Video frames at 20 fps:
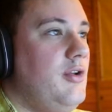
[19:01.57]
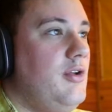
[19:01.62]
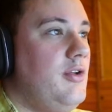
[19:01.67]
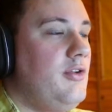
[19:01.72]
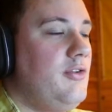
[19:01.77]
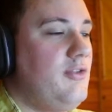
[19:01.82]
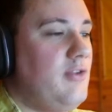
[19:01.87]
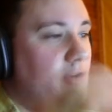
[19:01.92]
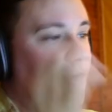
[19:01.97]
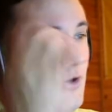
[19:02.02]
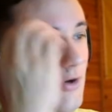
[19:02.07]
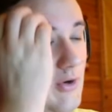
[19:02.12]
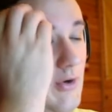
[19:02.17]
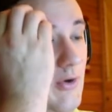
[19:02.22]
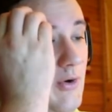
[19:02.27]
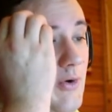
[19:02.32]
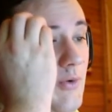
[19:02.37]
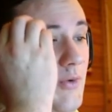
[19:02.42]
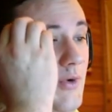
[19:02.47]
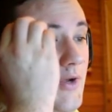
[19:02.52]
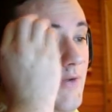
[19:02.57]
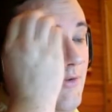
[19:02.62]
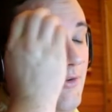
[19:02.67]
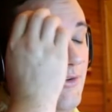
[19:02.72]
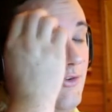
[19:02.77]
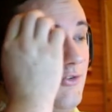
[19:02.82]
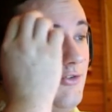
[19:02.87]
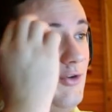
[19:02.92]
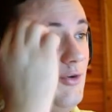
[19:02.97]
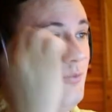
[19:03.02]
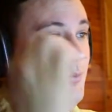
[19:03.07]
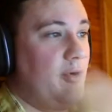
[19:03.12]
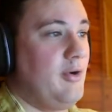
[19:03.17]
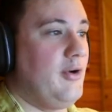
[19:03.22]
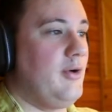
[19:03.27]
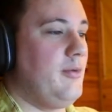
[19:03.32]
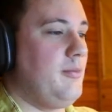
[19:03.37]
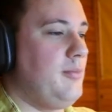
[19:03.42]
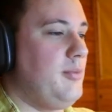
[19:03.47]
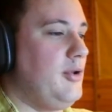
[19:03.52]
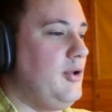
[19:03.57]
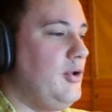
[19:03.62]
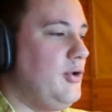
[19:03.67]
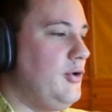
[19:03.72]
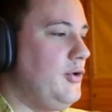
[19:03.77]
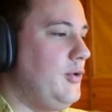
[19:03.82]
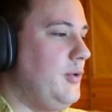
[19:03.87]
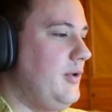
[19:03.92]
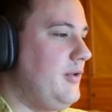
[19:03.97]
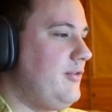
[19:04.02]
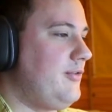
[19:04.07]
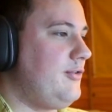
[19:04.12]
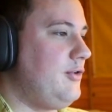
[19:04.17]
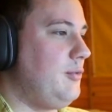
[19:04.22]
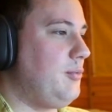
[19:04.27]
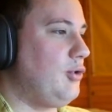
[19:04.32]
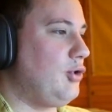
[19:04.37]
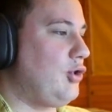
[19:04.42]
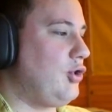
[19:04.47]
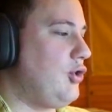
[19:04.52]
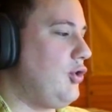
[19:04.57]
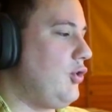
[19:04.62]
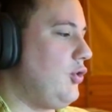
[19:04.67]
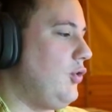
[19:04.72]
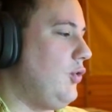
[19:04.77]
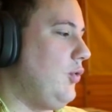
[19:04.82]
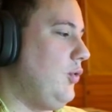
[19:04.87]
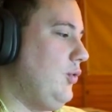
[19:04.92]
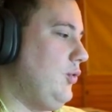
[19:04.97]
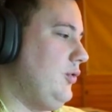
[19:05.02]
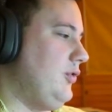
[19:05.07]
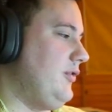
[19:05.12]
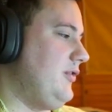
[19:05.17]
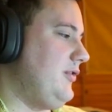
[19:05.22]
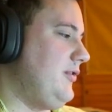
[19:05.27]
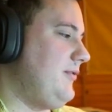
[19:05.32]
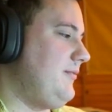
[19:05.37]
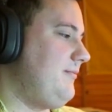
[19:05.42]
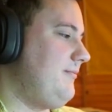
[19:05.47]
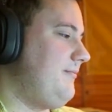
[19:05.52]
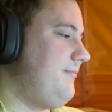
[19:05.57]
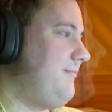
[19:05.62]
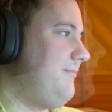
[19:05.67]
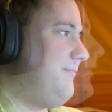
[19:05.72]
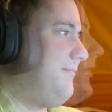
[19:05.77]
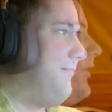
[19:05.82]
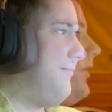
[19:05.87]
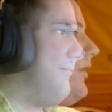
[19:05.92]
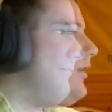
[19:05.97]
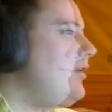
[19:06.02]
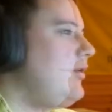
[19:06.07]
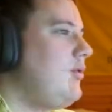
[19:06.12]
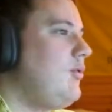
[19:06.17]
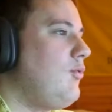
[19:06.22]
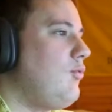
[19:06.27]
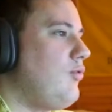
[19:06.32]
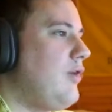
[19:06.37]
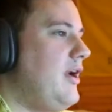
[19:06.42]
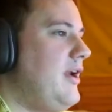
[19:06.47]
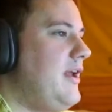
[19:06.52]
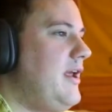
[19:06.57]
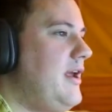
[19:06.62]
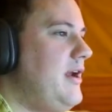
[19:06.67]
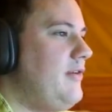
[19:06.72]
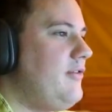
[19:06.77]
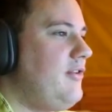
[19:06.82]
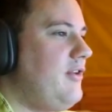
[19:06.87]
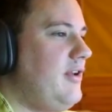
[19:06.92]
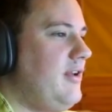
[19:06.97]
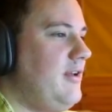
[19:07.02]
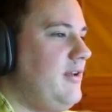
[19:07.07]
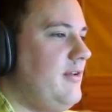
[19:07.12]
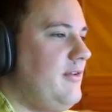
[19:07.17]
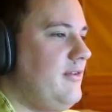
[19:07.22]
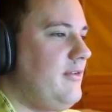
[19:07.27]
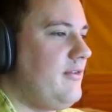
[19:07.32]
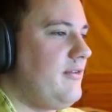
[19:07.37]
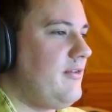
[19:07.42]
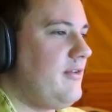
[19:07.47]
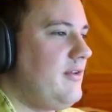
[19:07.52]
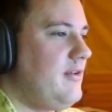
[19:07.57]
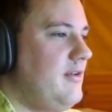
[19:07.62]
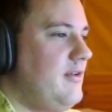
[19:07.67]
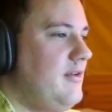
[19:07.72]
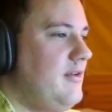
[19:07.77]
So, if it's super blue, it's super cold. Radiators it is.